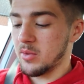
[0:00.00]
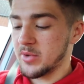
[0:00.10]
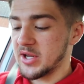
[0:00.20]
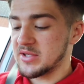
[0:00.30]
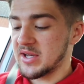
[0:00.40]

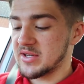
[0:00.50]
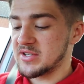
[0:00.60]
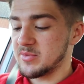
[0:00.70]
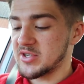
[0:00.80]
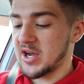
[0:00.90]
I'm gonna
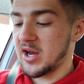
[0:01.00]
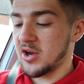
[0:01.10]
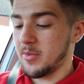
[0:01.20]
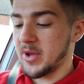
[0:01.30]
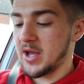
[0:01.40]
text him
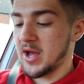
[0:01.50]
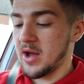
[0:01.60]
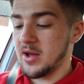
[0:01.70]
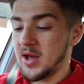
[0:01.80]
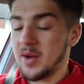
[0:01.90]
saying I'm
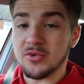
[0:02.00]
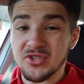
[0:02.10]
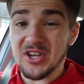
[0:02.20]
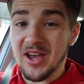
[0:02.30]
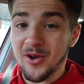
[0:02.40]
here and we'll
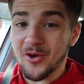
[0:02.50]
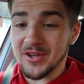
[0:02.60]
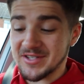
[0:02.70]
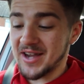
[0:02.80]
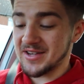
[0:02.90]
see how
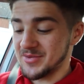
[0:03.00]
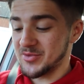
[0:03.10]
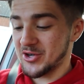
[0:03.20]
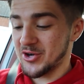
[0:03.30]
long it takes him to